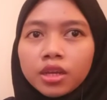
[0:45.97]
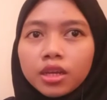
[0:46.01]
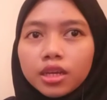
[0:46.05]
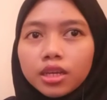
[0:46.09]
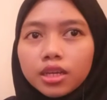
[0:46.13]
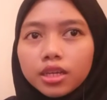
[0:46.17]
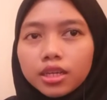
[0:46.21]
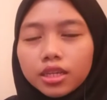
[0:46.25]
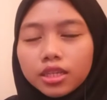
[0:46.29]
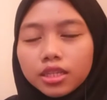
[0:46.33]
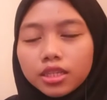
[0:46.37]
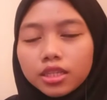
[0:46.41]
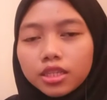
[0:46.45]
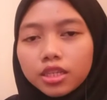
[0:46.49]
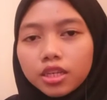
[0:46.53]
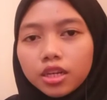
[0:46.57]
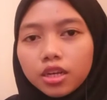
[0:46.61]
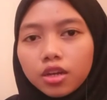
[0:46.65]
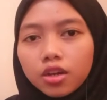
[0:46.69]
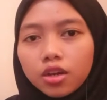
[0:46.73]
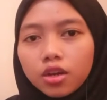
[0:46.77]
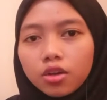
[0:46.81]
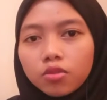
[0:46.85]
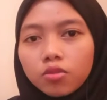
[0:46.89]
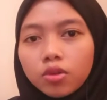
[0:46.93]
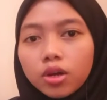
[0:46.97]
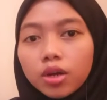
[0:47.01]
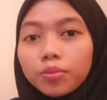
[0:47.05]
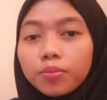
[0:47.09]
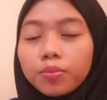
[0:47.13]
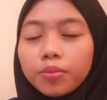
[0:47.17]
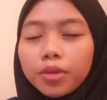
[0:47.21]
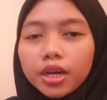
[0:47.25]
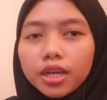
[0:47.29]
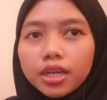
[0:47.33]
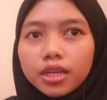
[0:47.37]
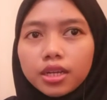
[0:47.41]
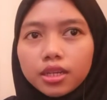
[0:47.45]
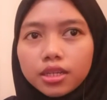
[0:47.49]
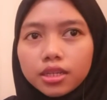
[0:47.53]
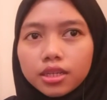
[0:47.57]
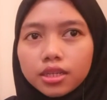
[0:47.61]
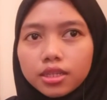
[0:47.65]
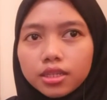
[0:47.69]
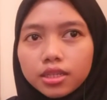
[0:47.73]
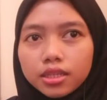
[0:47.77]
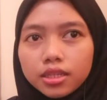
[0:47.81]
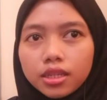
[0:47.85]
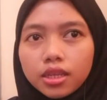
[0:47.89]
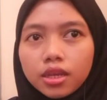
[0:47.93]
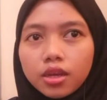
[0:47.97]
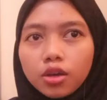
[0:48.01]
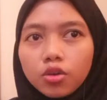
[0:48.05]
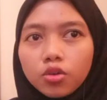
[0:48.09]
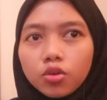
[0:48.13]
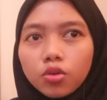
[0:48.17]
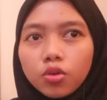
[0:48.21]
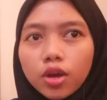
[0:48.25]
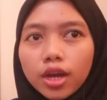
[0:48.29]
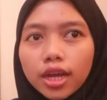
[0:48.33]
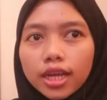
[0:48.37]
He is now a pilot who